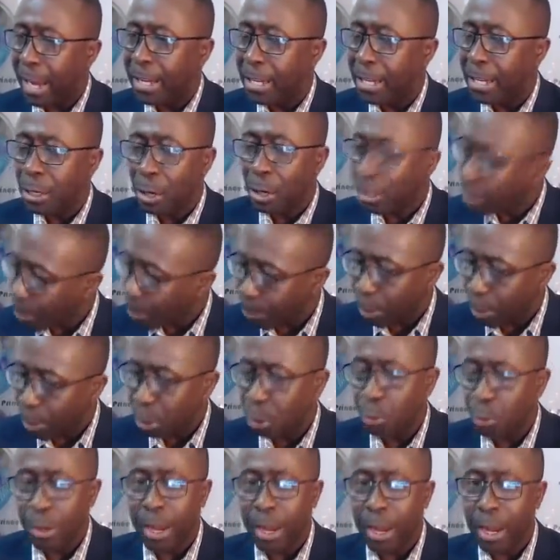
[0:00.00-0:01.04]
and it doesn't
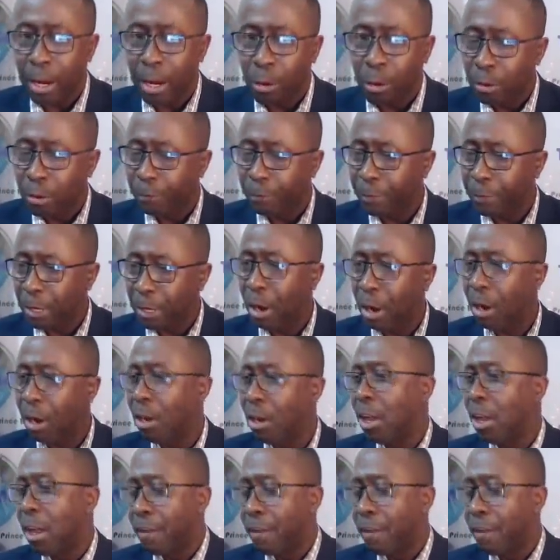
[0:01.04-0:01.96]
portray a good figure